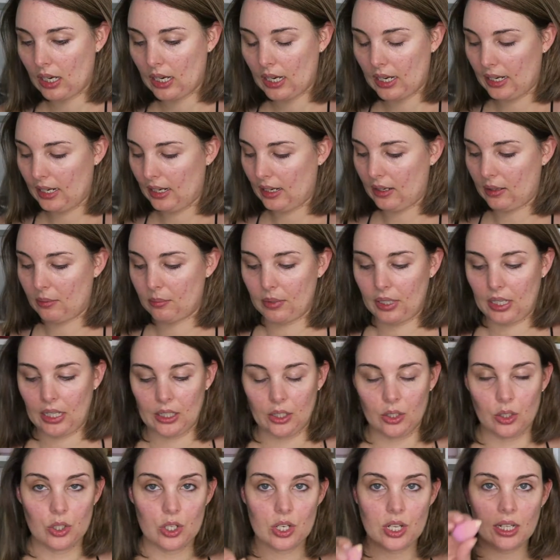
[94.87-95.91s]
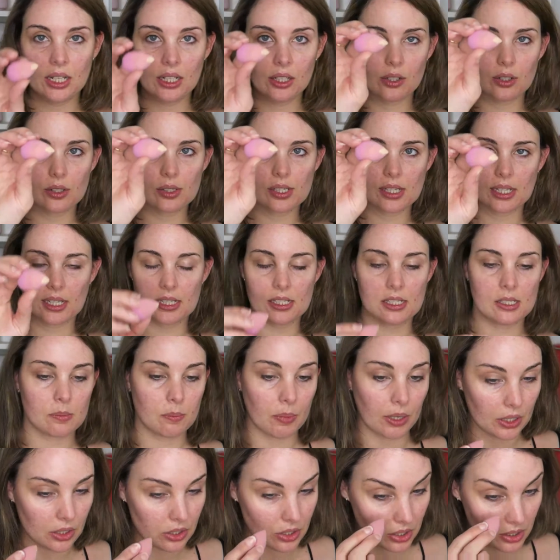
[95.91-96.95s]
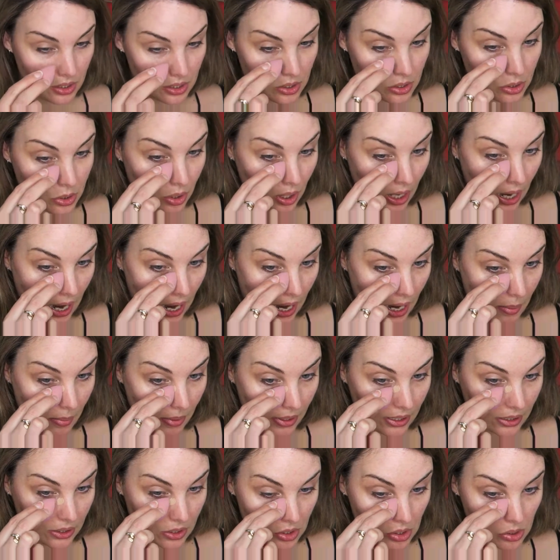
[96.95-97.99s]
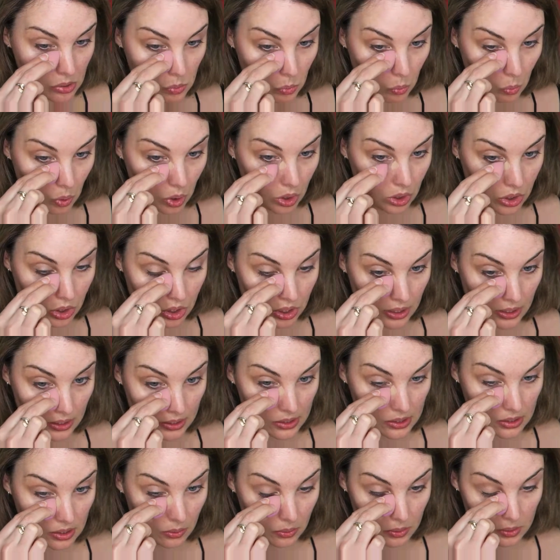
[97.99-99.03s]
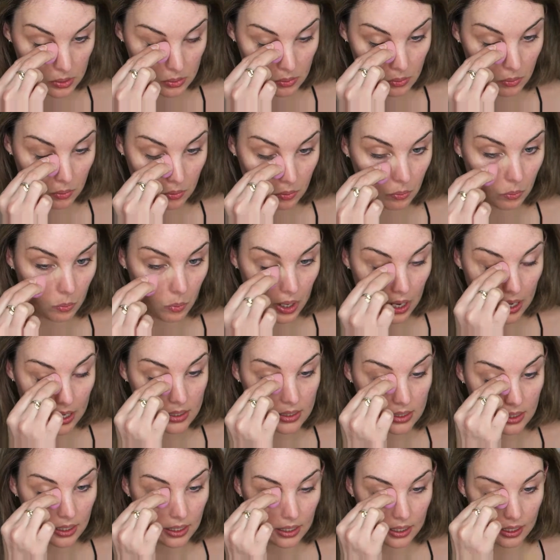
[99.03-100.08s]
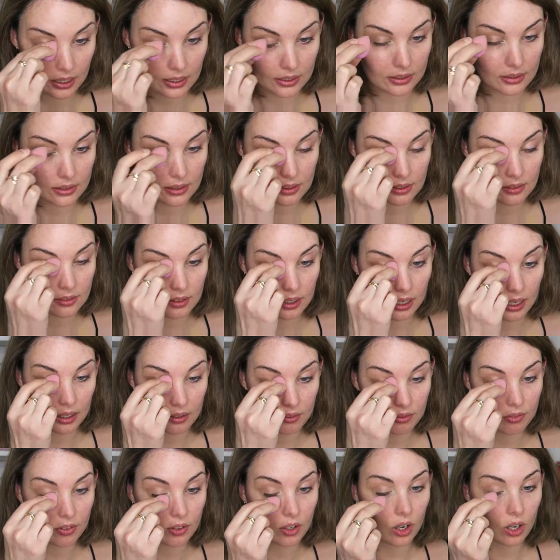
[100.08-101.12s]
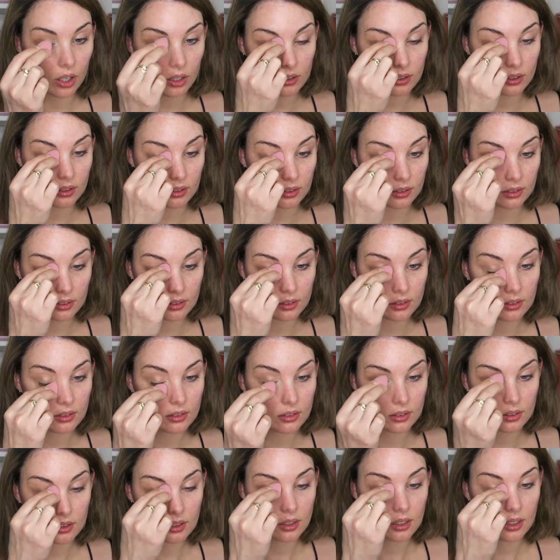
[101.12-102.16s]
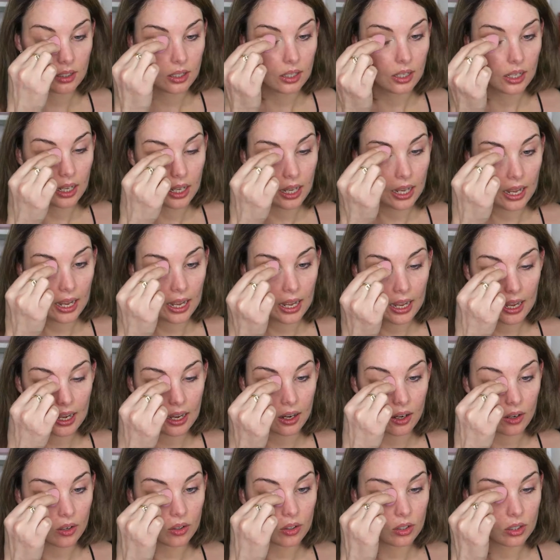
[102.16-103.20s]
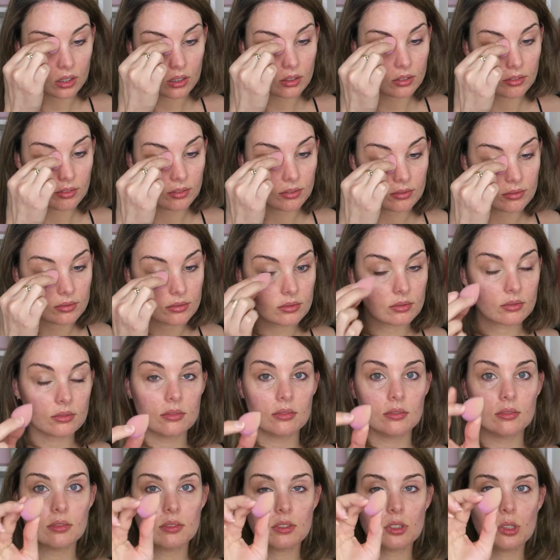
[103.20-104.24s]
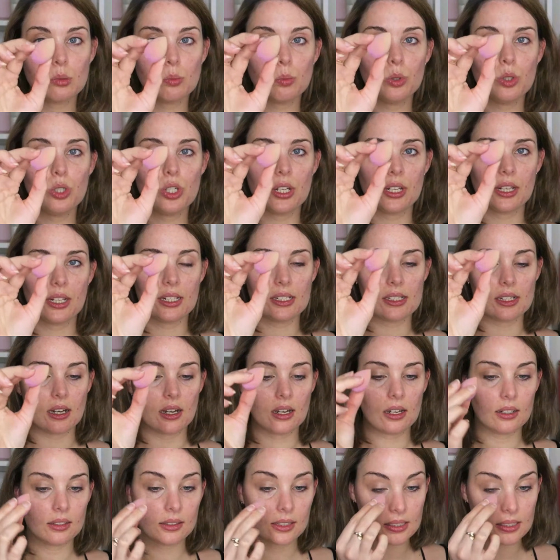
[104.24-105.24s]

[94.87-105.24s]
I usually use these sponges dry, but I just washed it so it's wet, and I had forgotten how spudgy these are.